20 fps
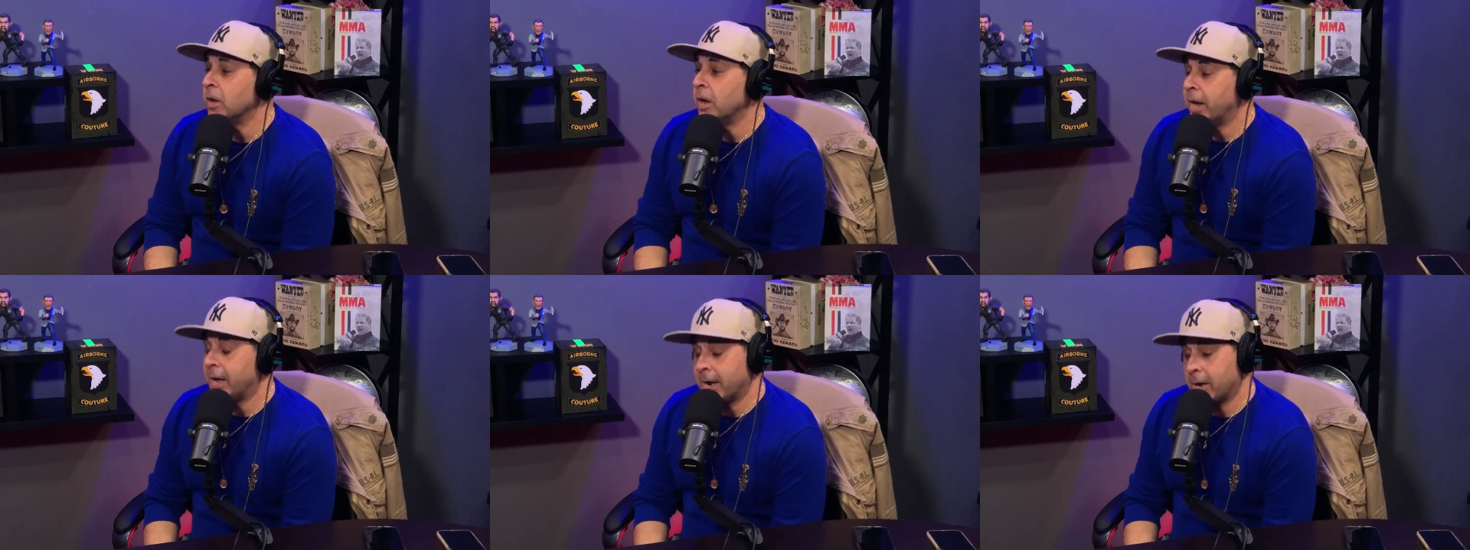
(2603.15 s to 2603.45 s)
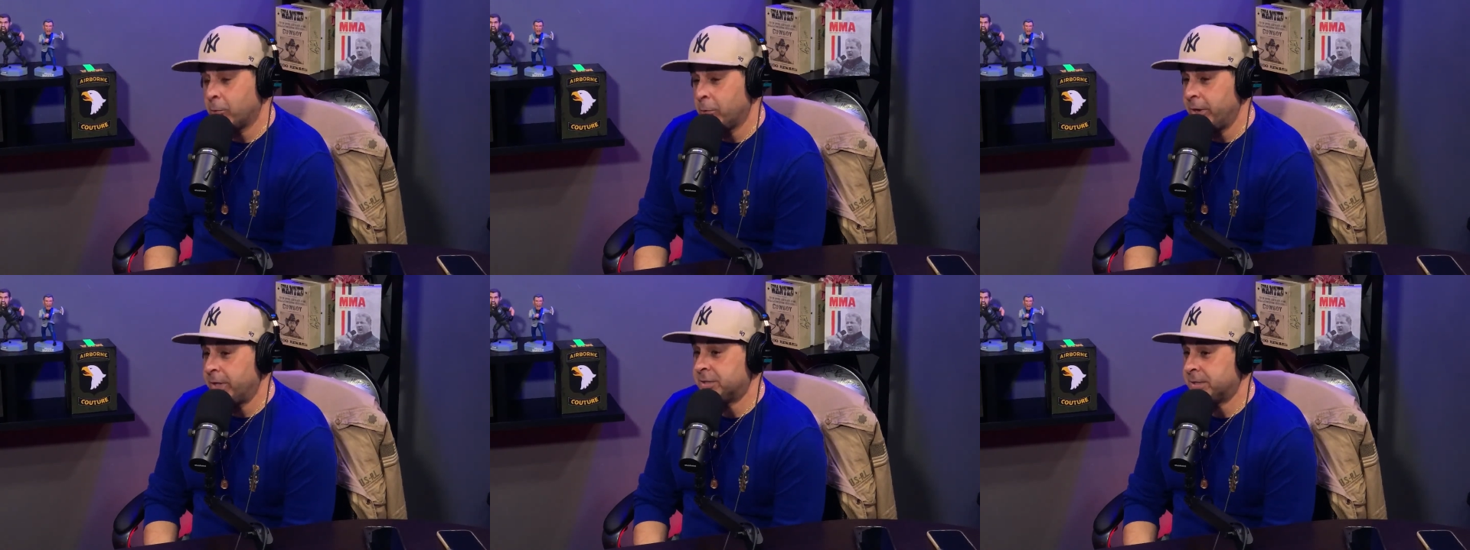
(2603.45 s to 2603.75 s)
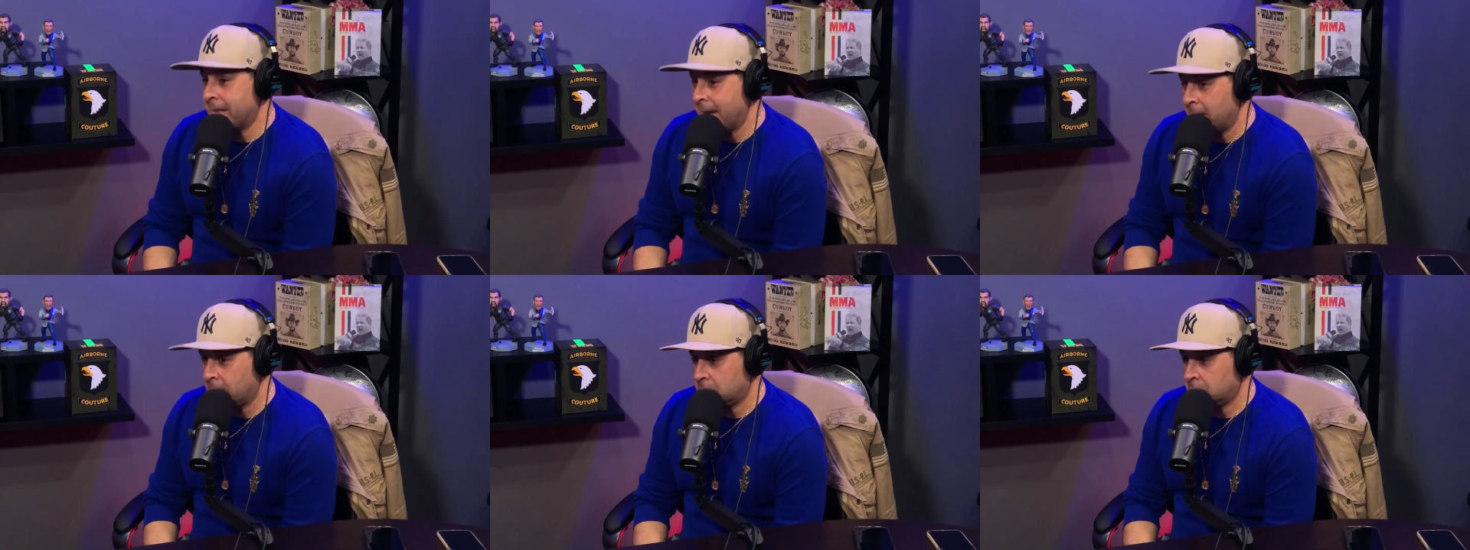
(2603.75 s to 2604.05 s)
And I reached
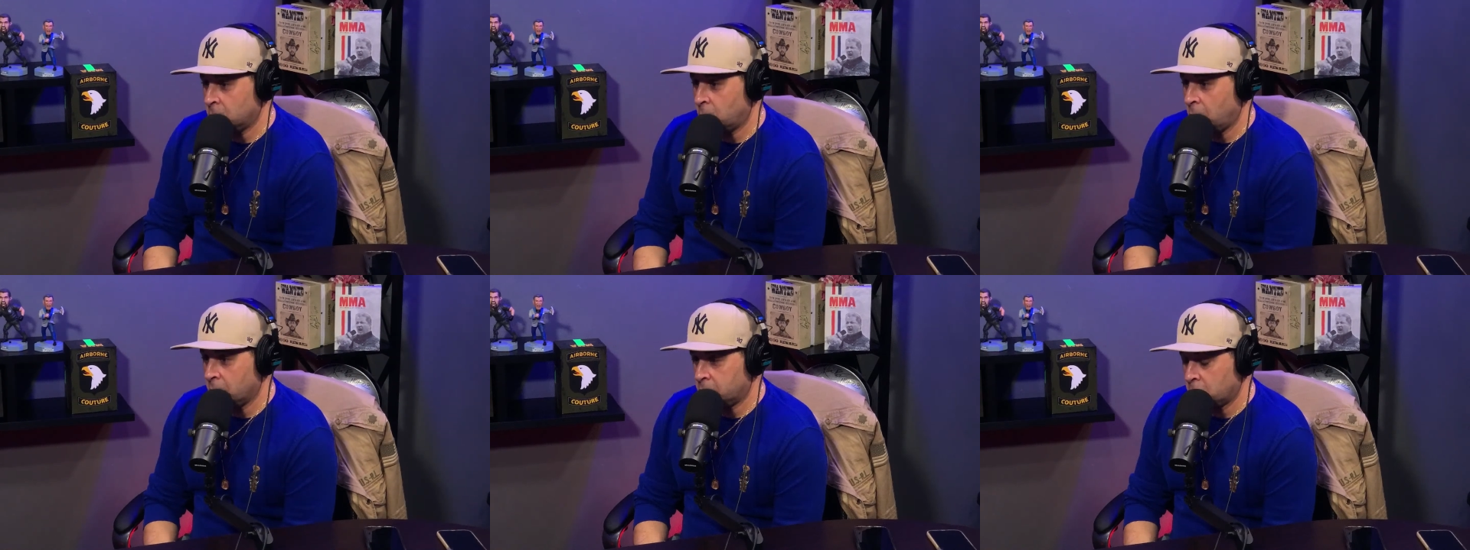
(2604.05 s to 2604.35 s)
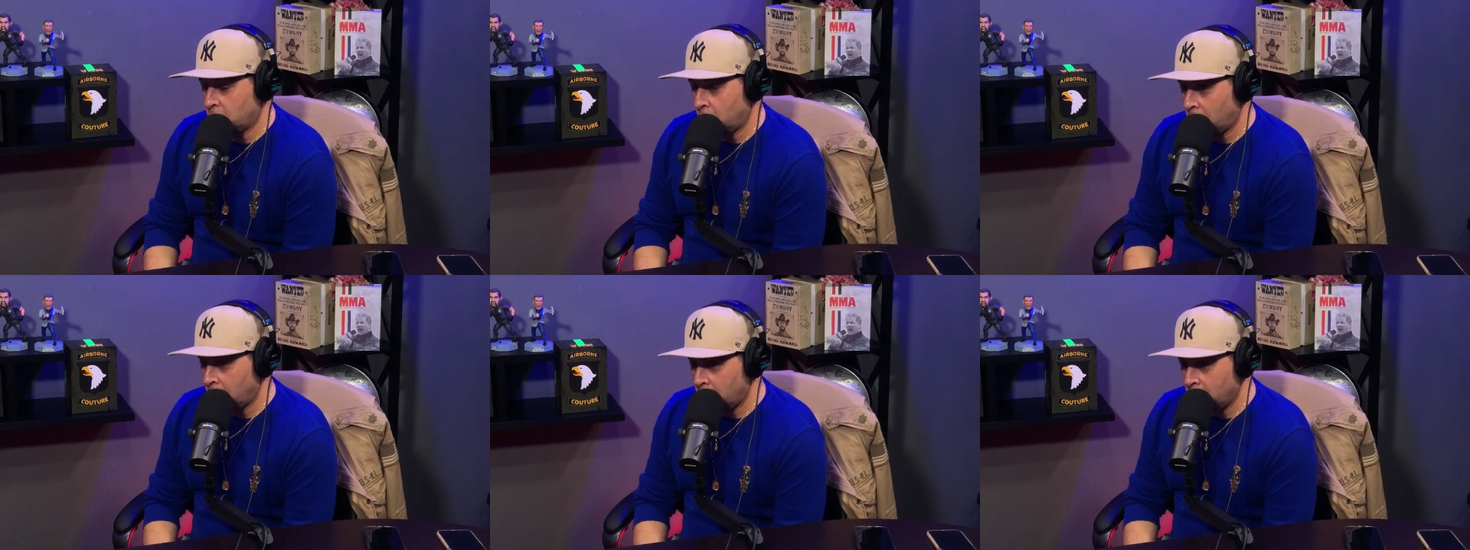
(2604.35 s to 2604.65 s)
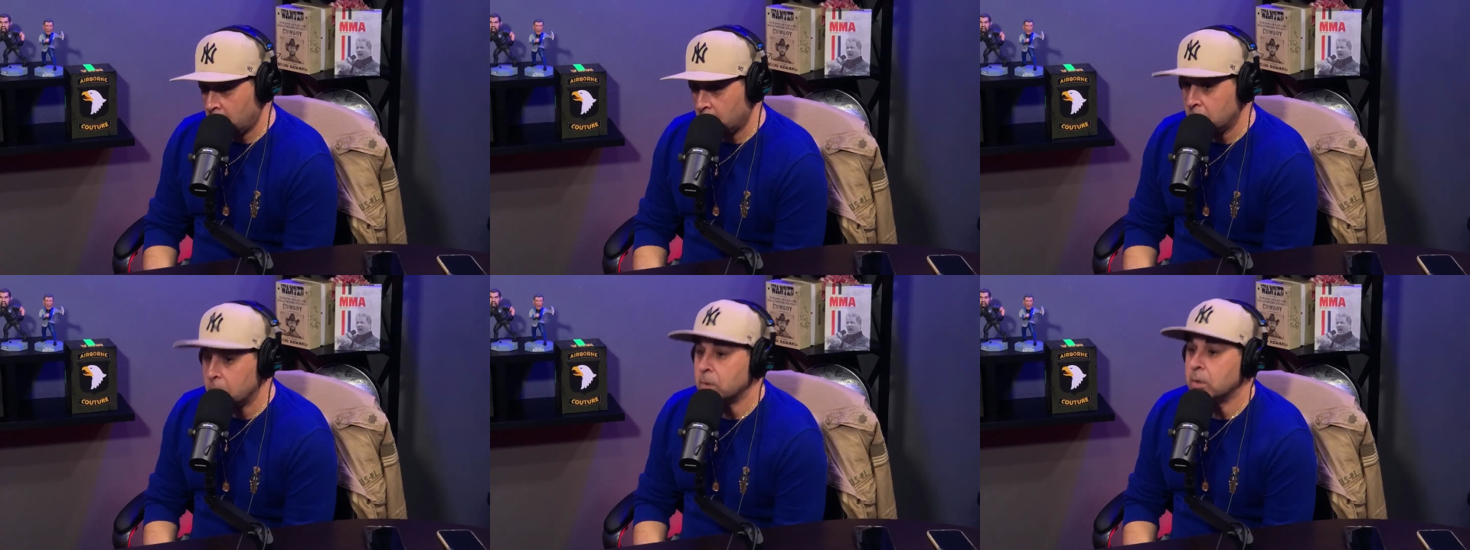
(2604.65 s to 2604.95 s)
out to
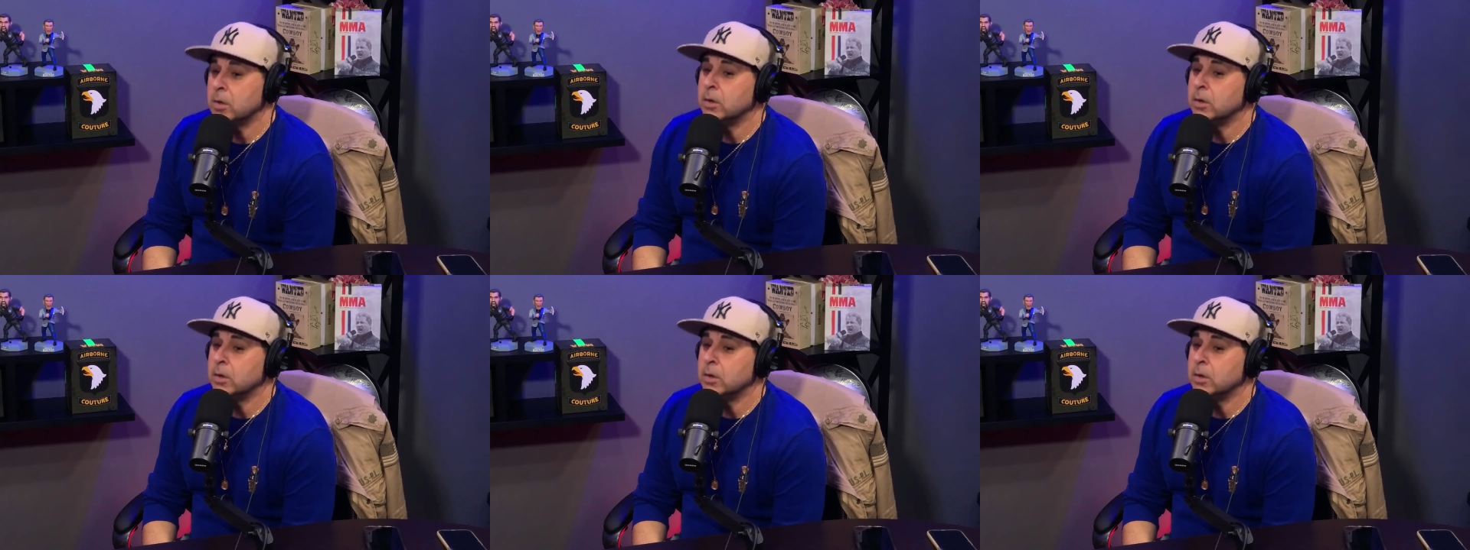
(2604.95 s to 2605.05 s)
Arturo.